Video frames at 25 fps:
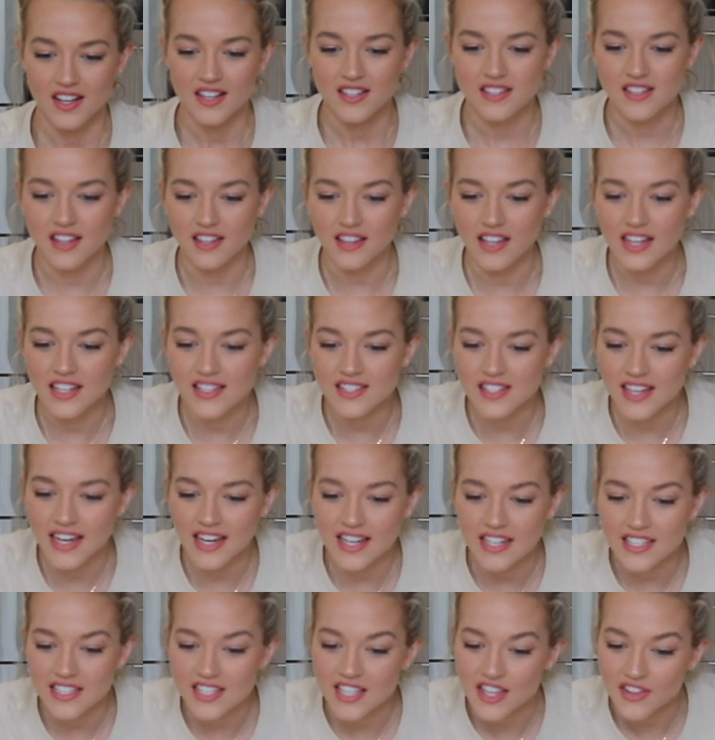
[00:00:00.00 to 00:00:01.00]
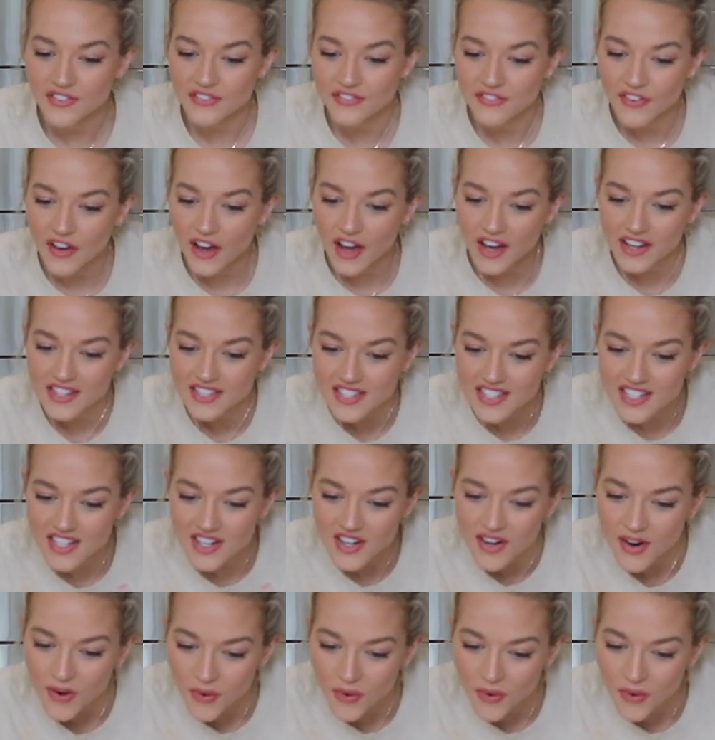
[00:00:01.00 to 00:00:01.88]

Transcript: So let's get into the first